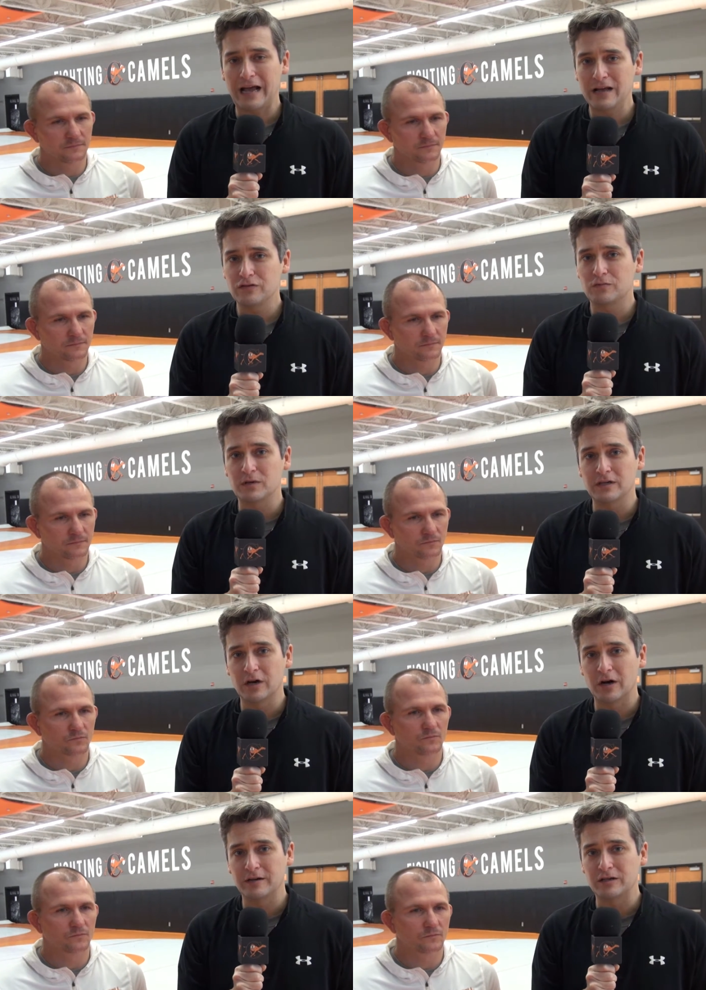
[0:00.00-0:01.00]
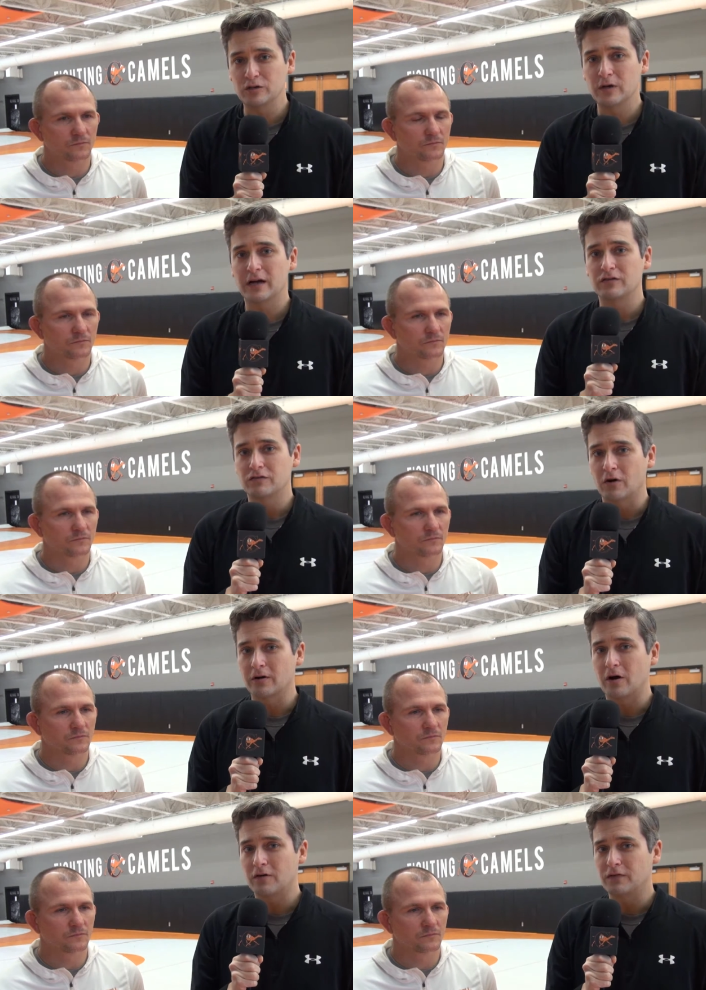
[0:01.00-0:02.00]
Speaker 1: has begun, and you guys
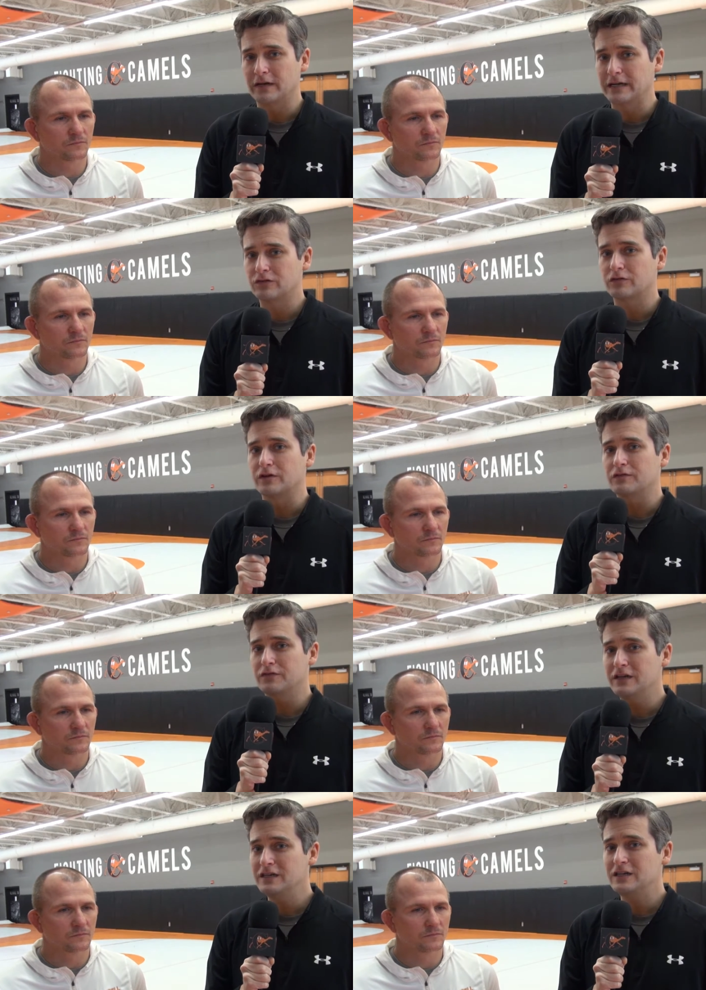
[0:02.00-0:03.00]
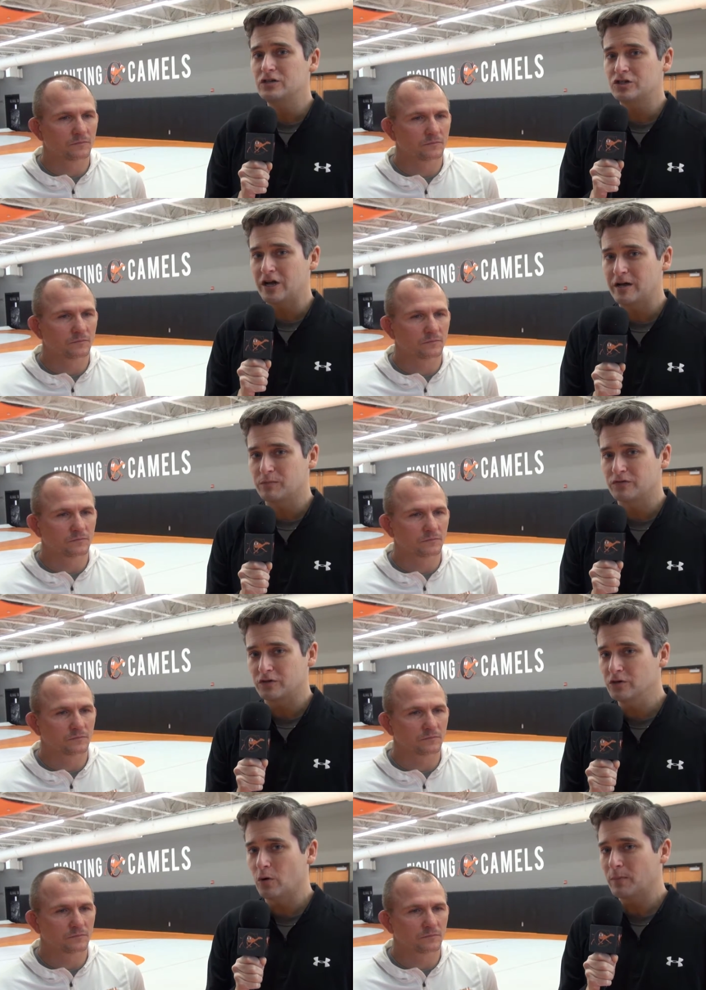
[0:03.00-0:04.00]
start off against the defending champs.
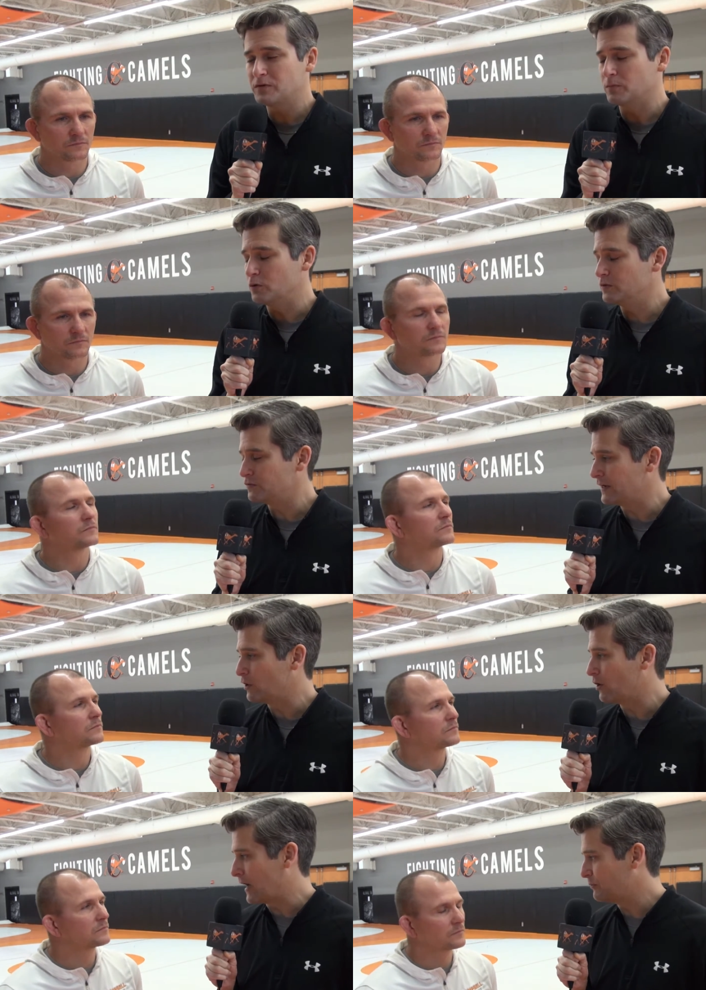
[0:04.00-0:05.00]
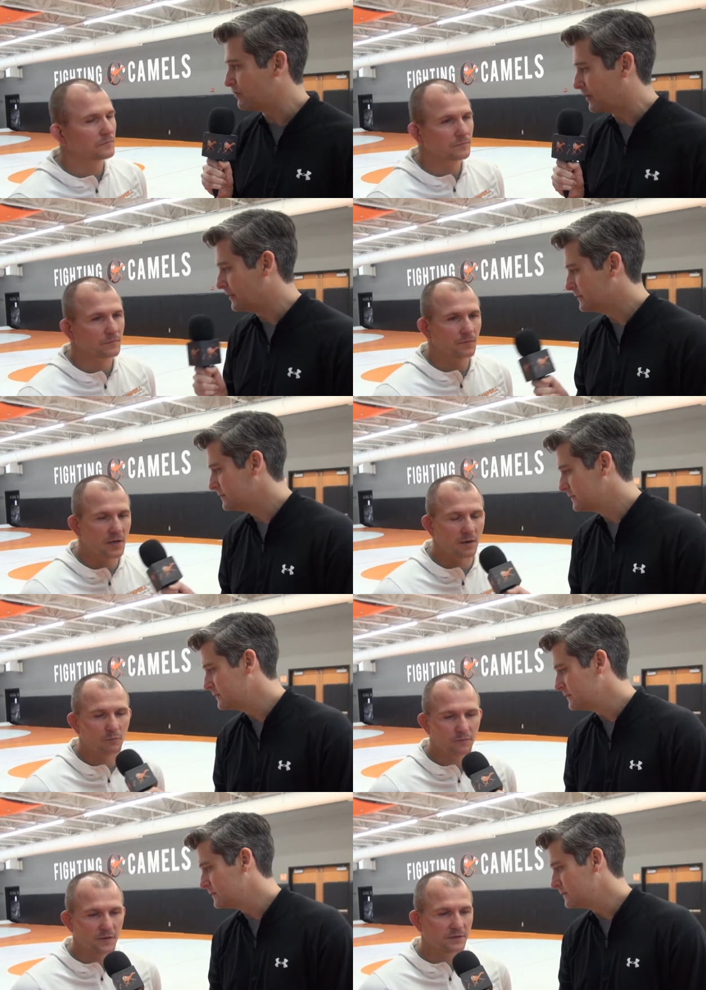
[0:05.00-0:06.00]
You go up to Boone to take on App State. Yeah,
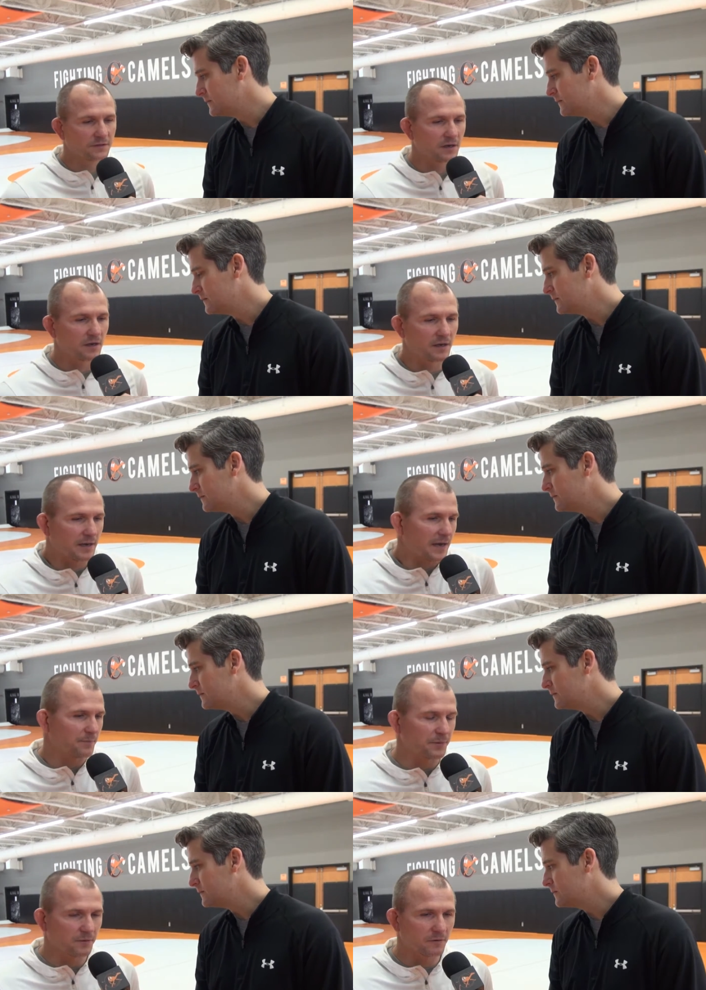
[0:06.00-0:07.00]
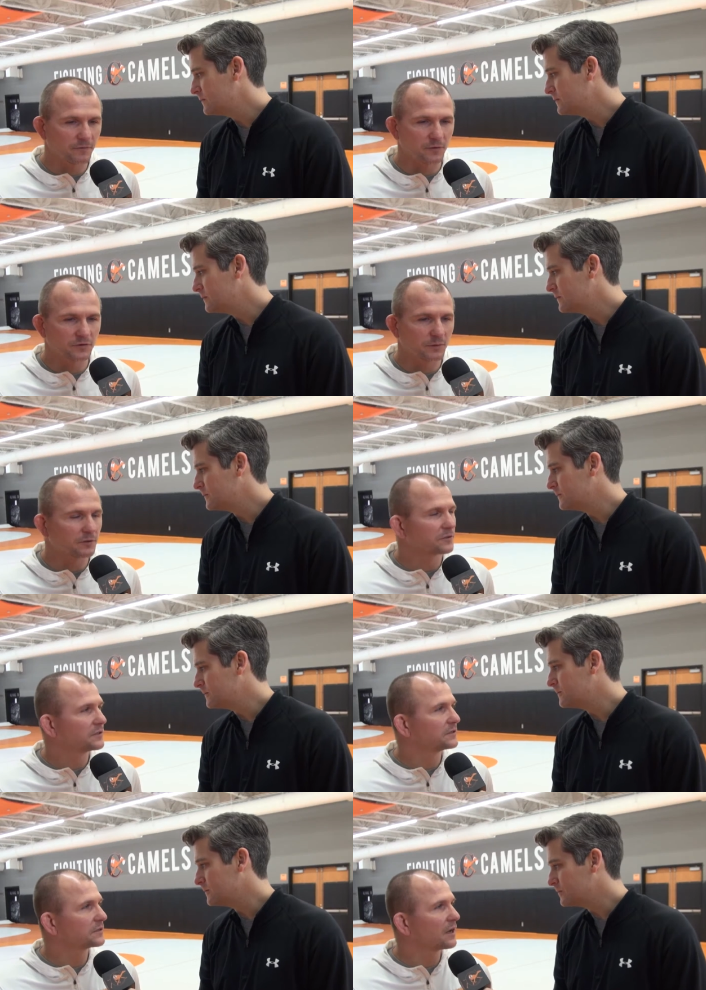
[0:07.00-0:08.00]
we'll
Speaker 2: face uh, App in our first regular
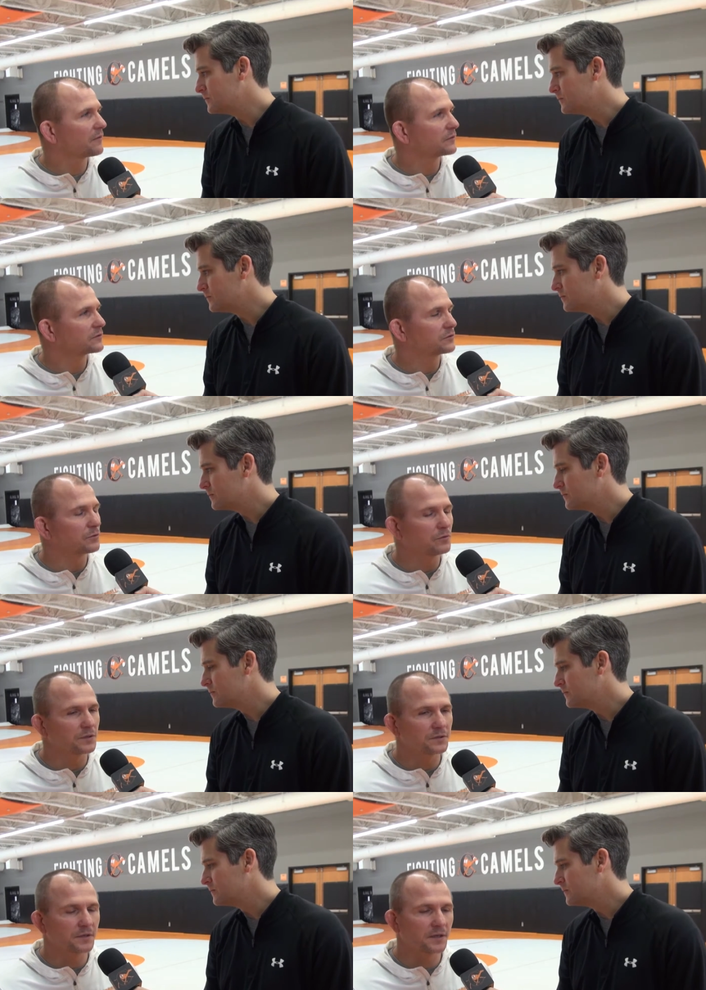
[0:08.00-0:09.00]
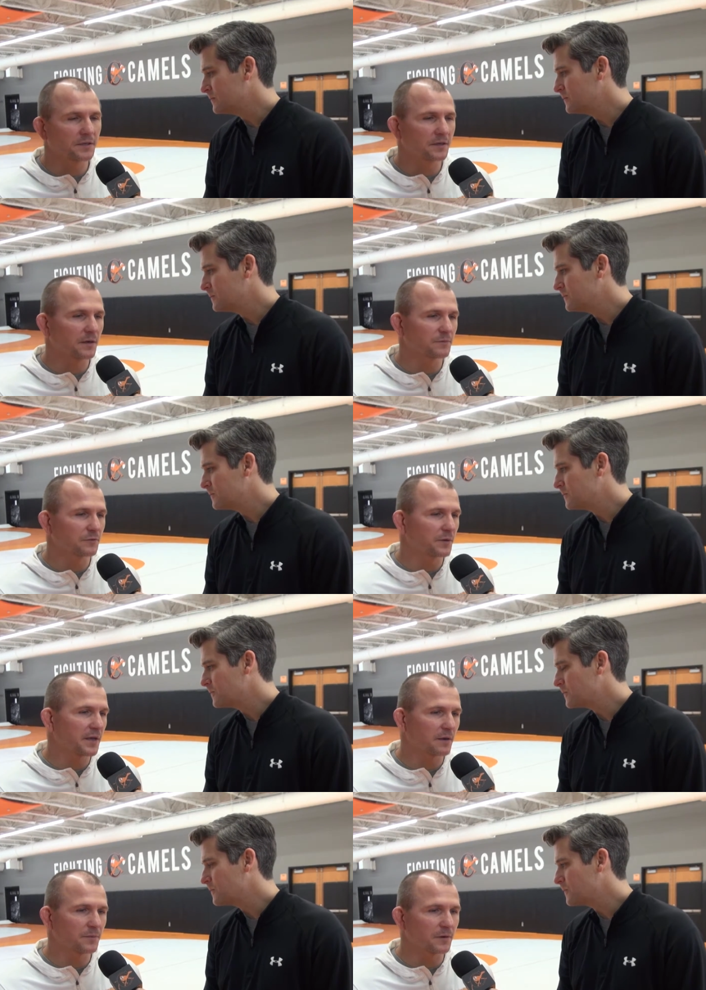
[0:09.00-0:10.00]
season conference dual. And, and um, so we
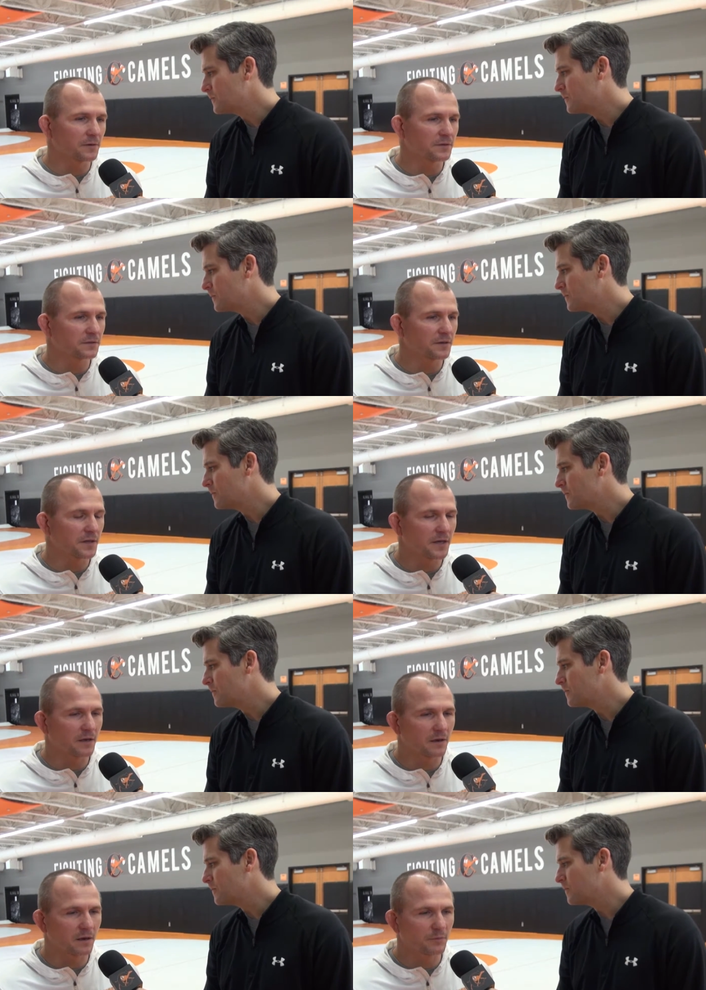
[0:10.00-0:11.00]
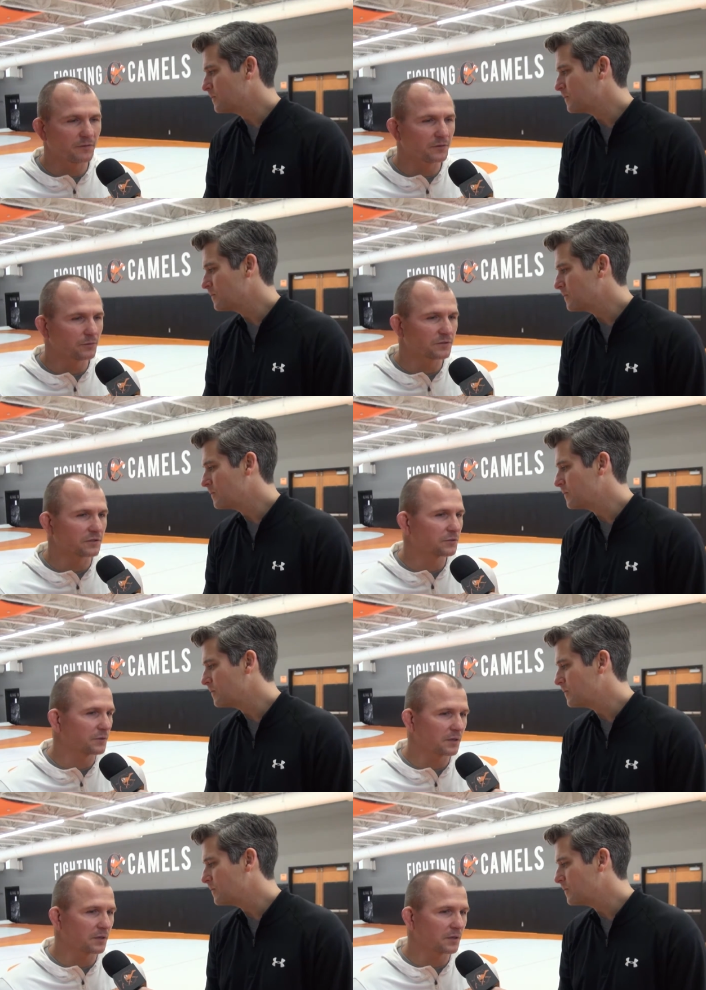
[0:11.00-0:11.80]
head up there on Sunday. I, uh, I believe the dual's at 2